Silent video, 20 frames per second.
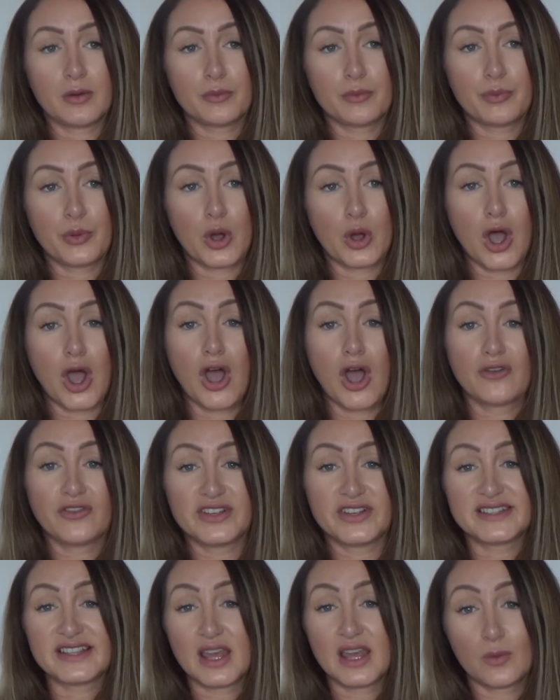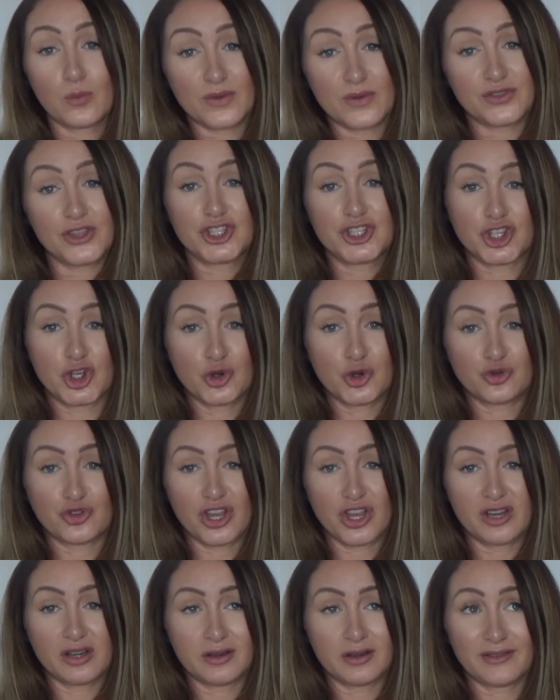But obviously with the
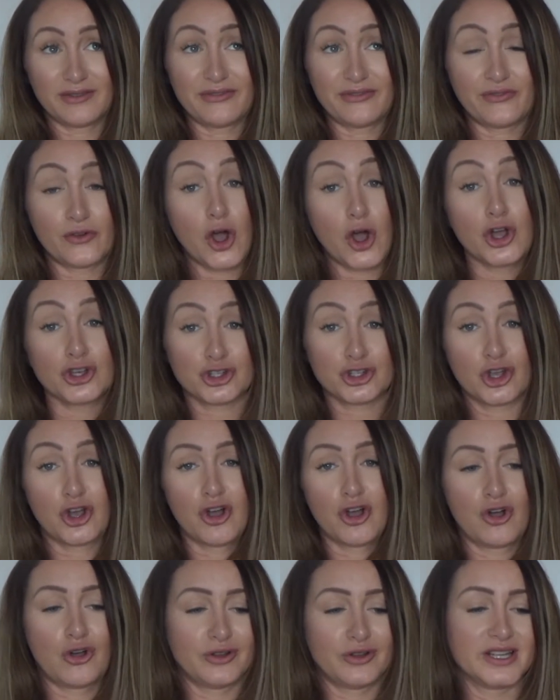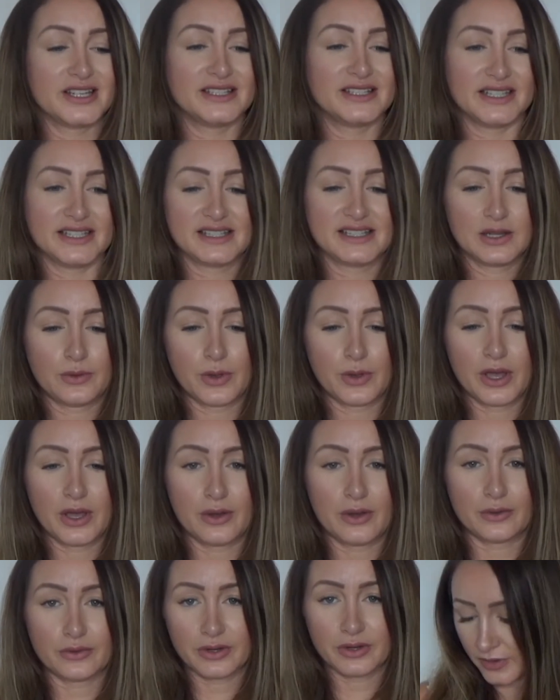children, for sure, Disney
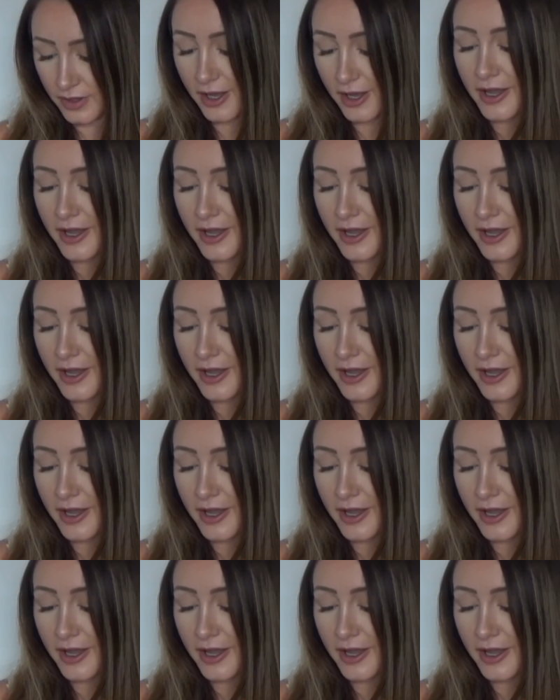World.